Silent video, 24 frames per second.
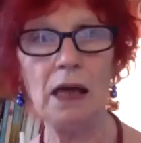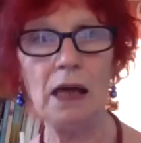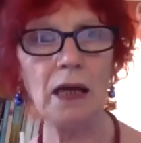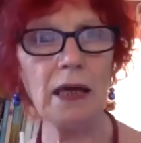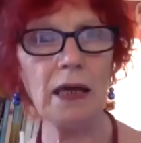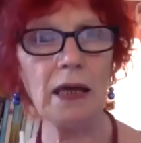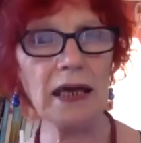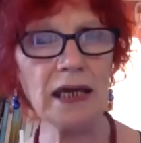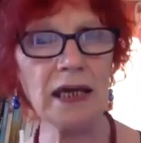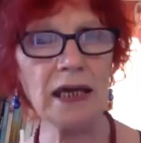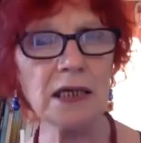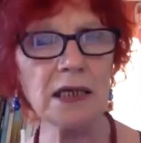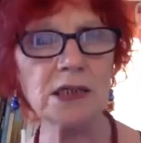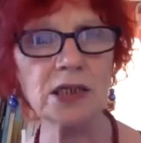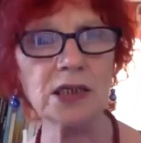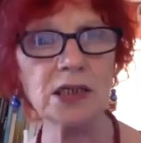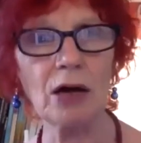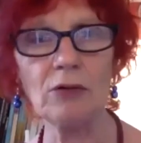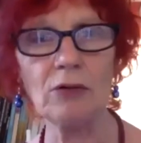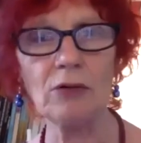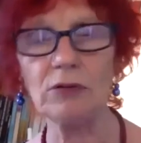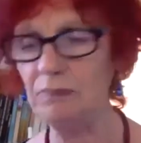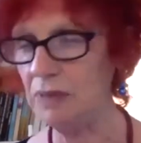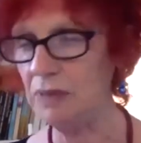He
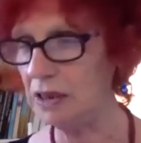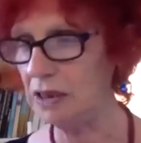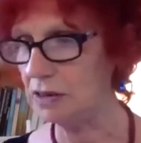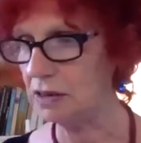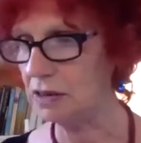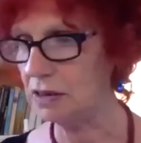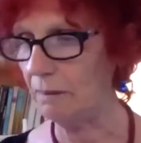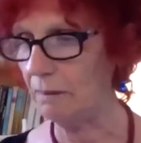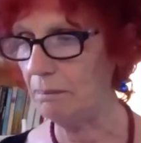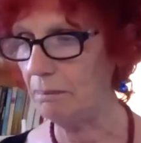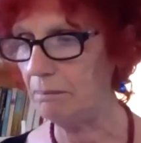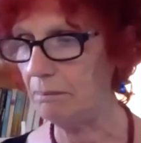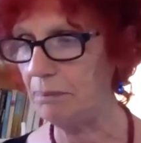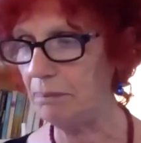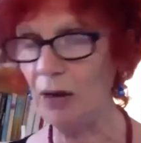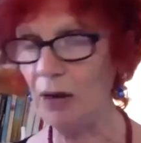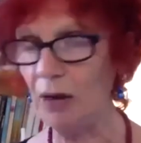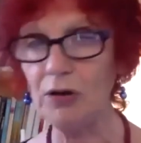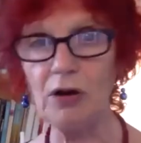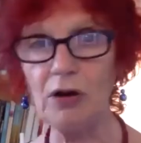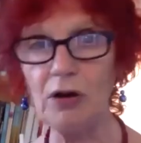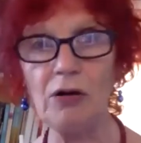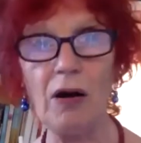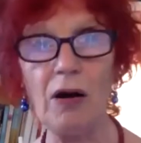told me to
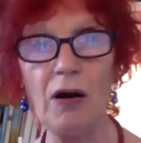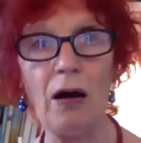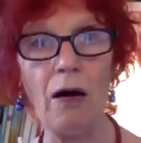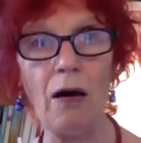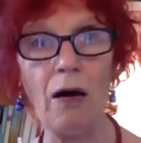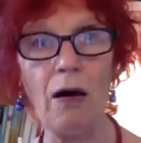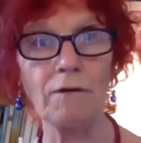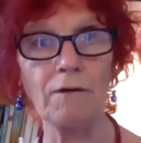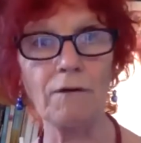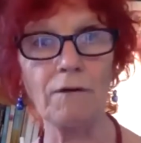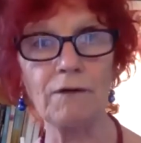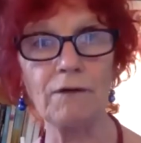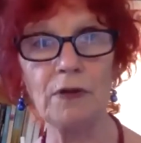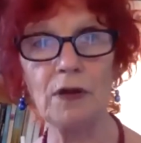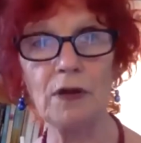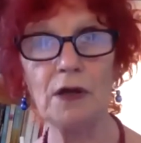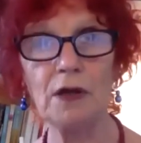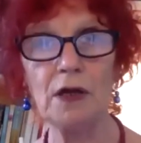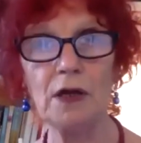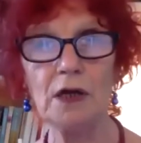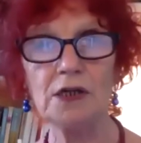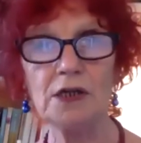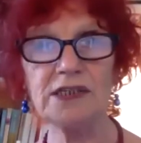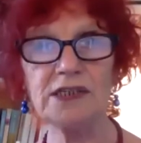bugger off.
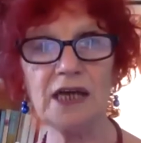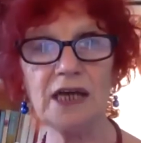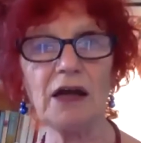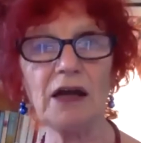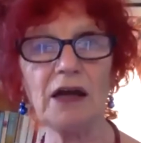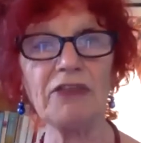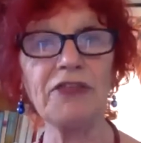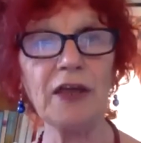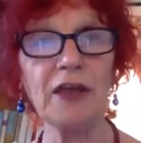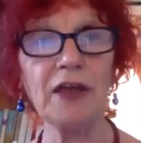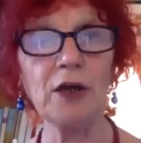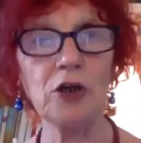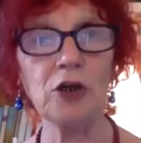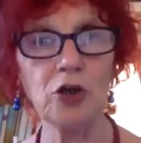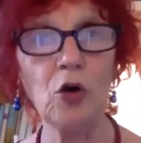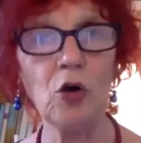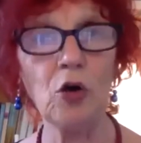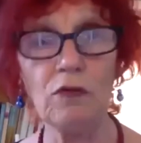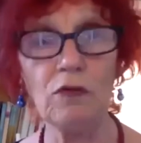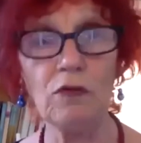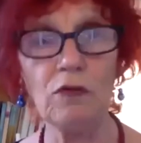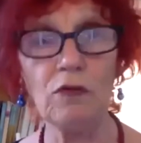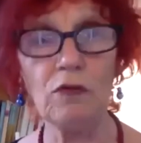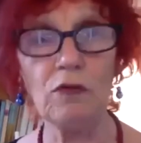Said, I think
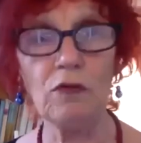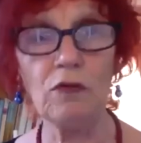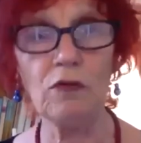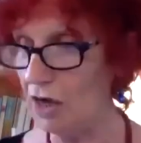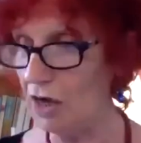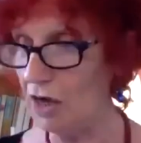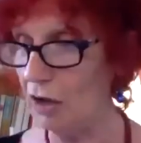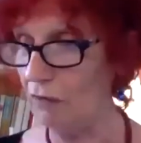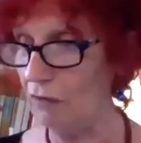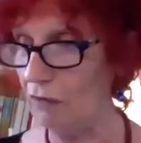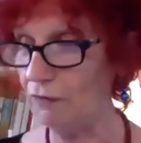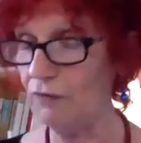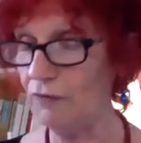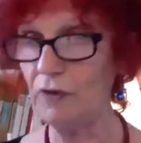you've had enough.